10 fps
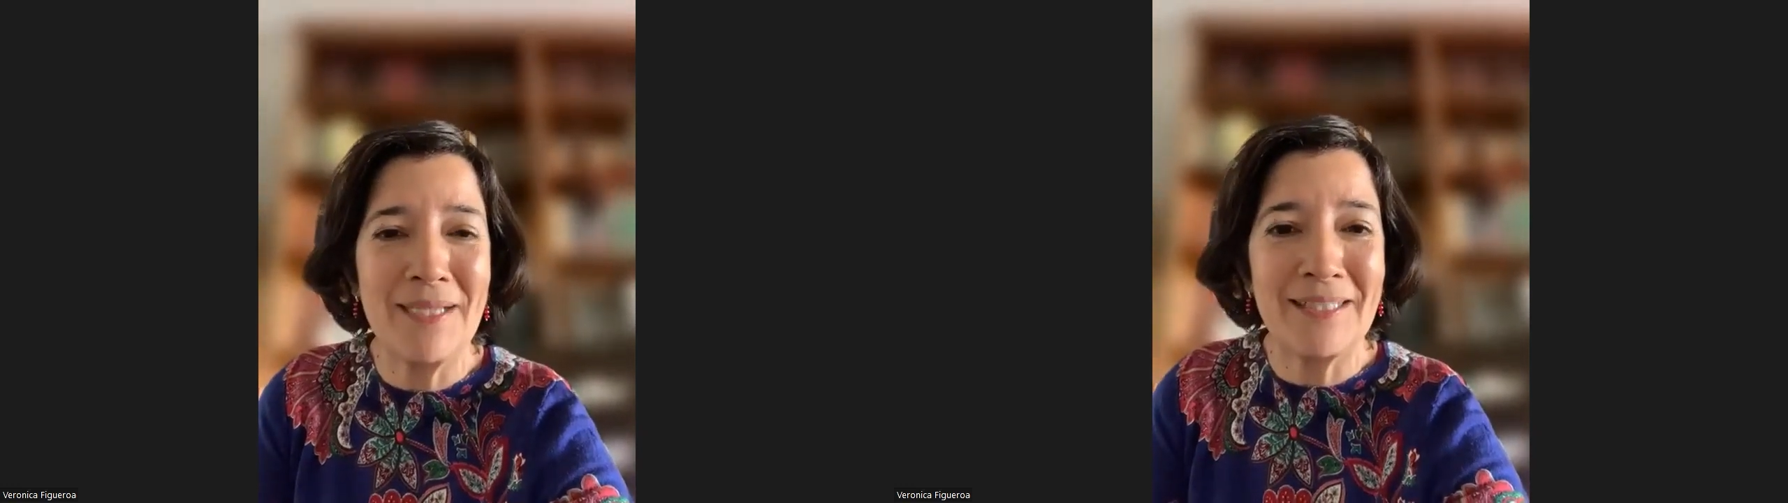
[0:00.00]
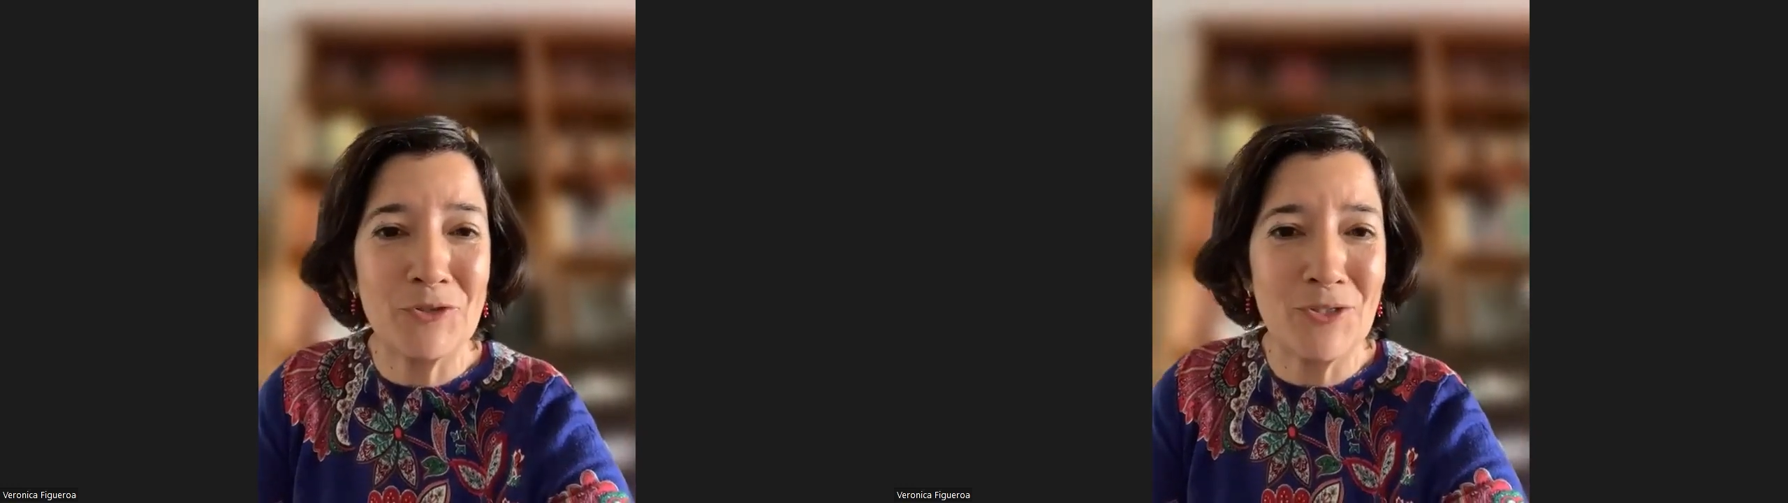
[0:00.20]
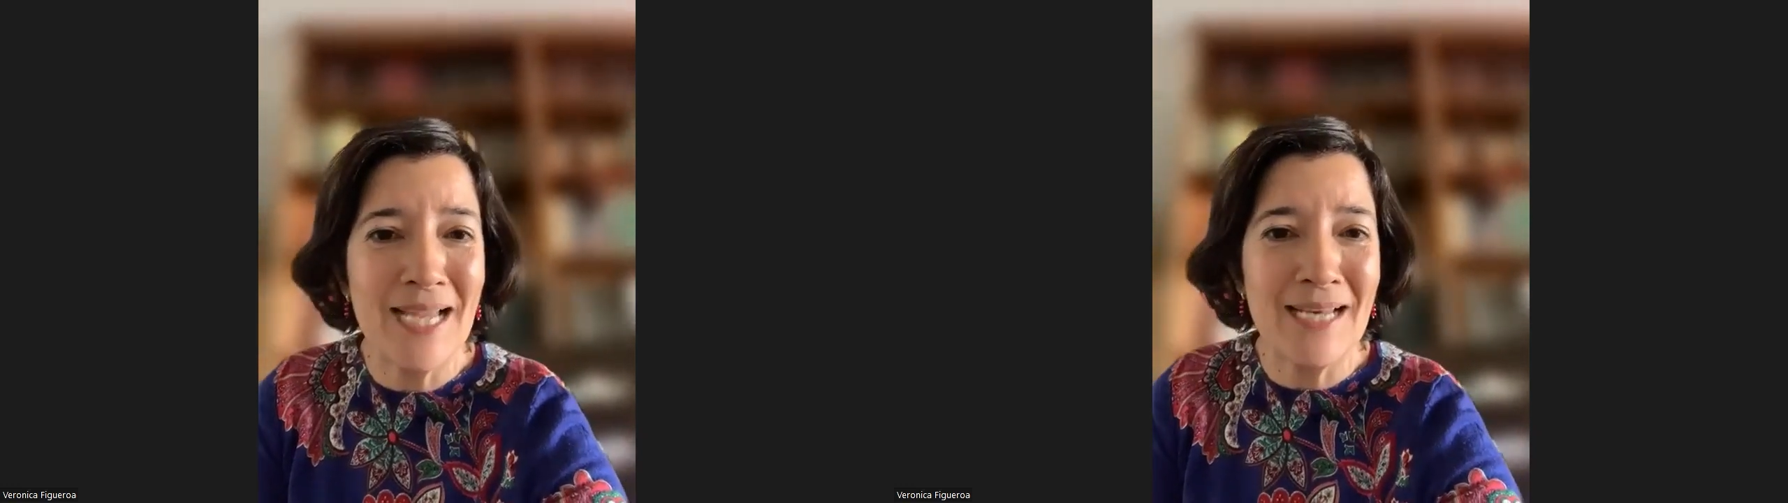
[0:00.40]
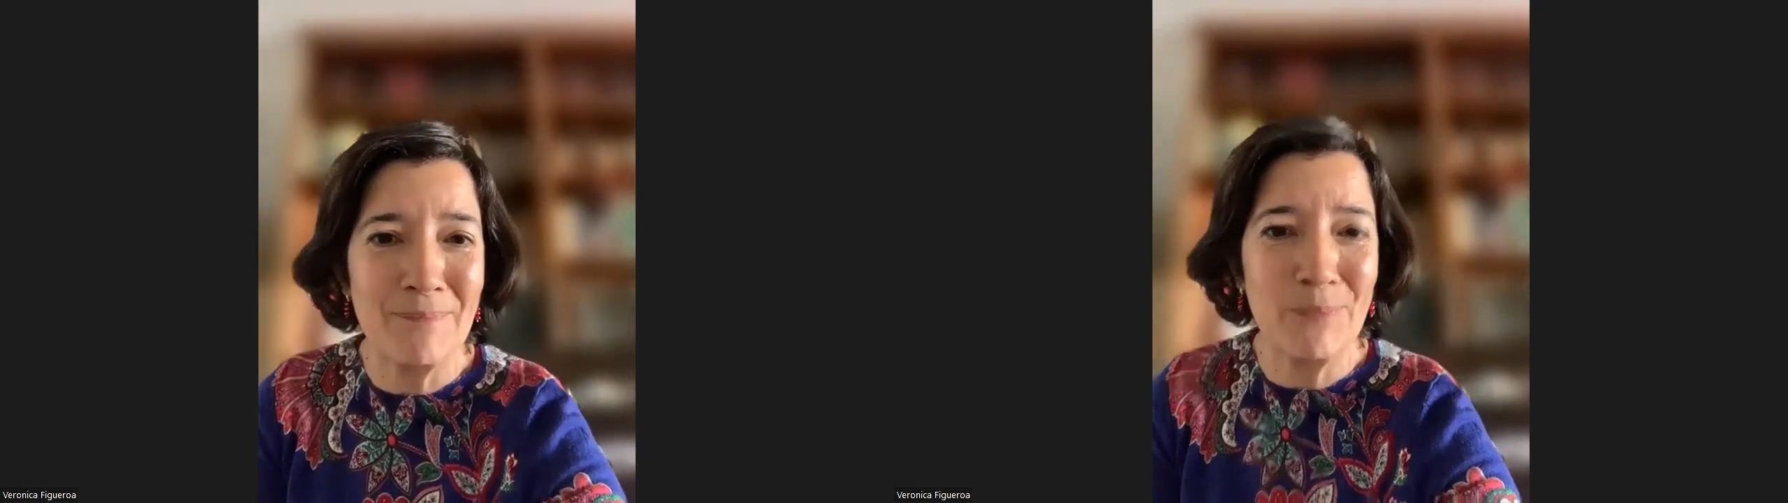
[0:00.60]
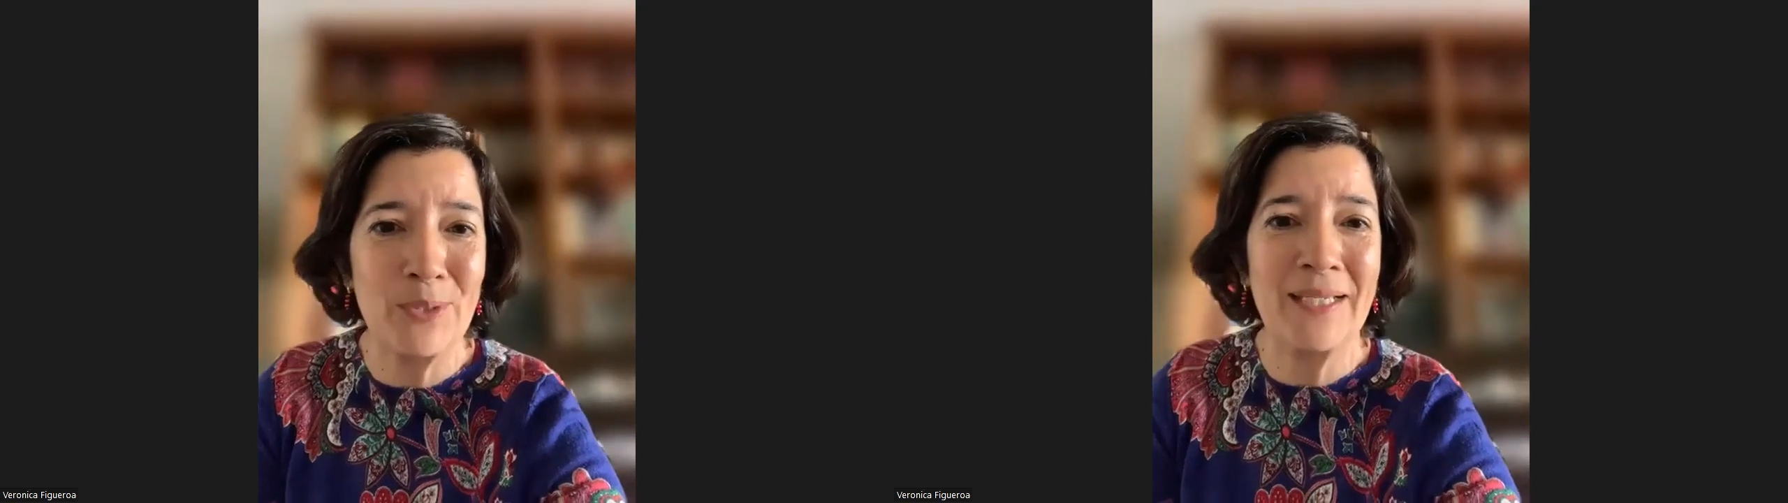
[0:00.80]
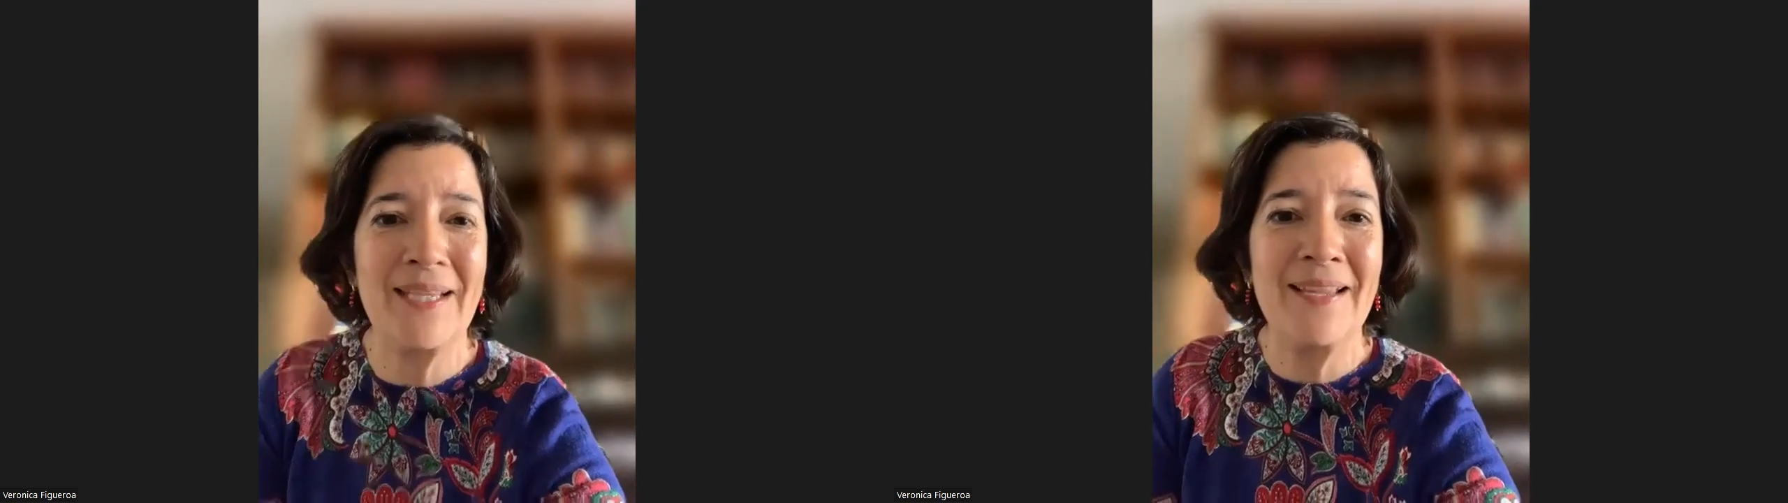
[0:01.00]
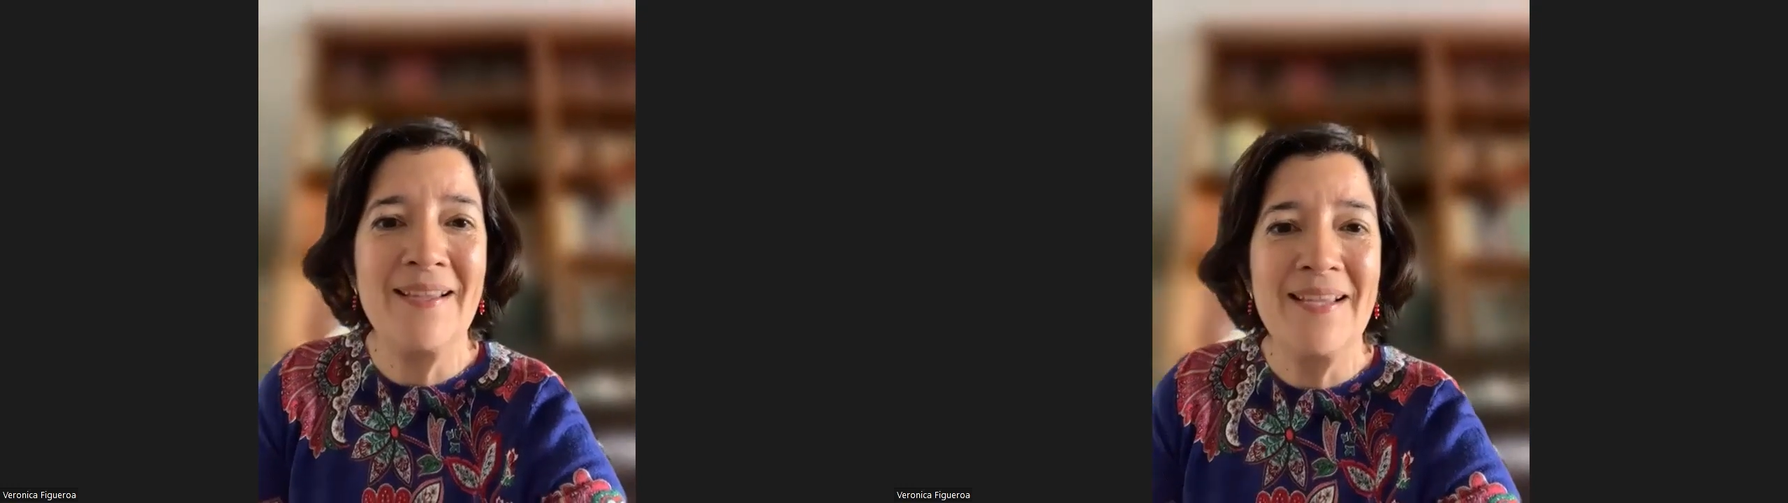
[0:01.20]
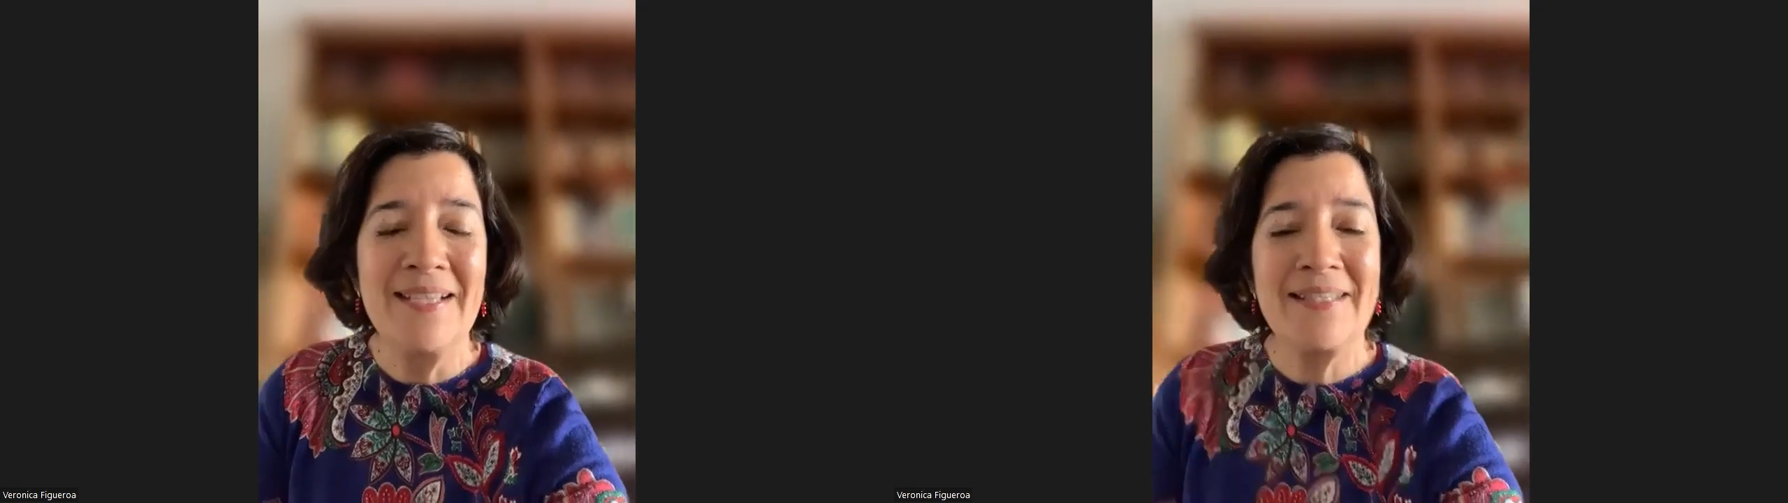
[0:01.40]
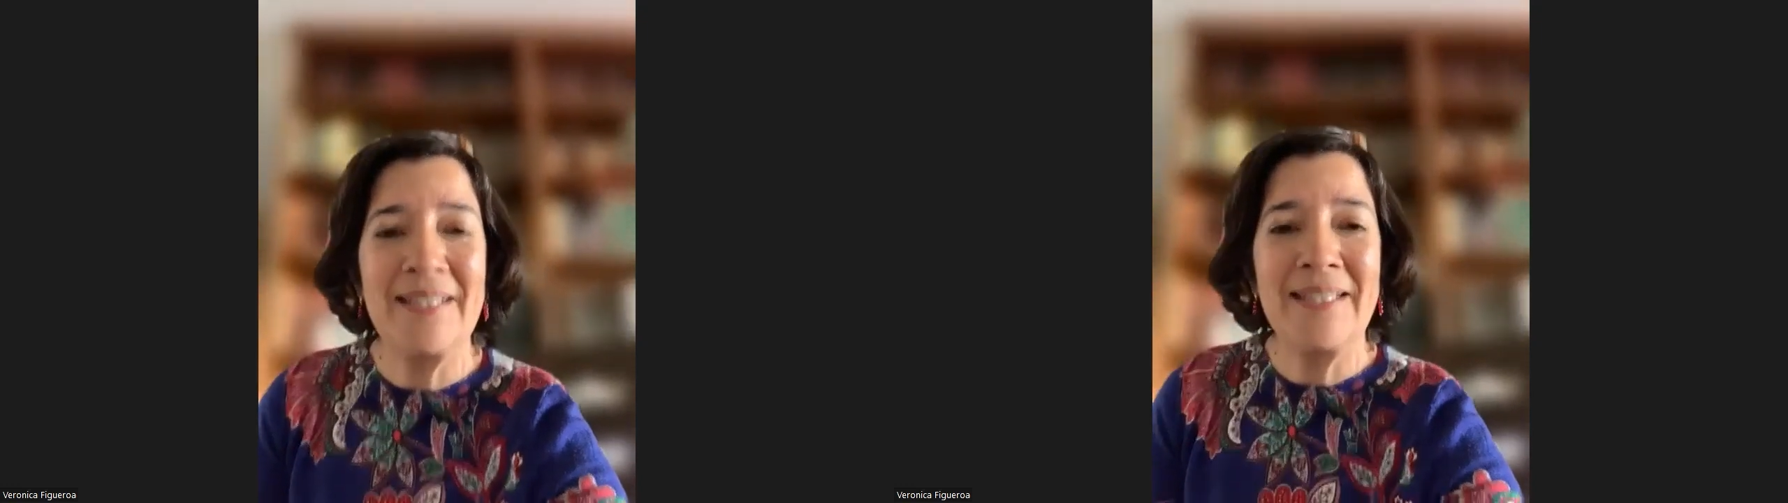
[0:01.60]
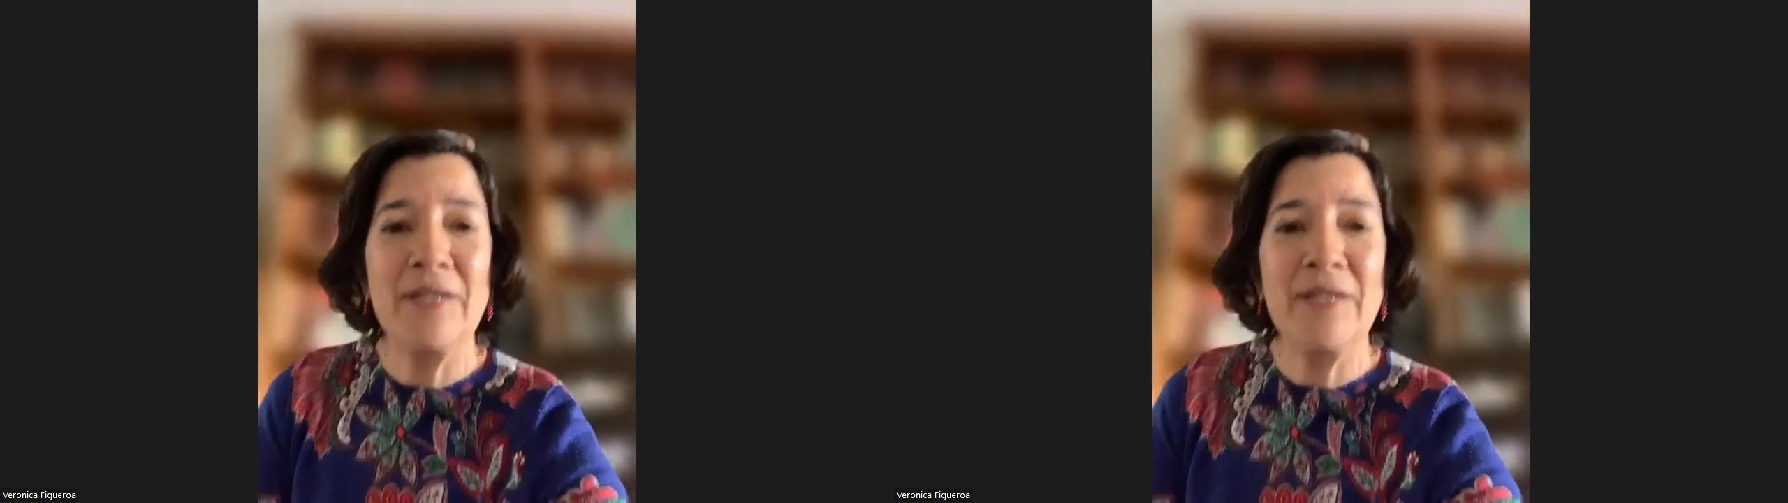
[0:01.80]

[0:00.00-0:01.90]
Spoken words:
um, position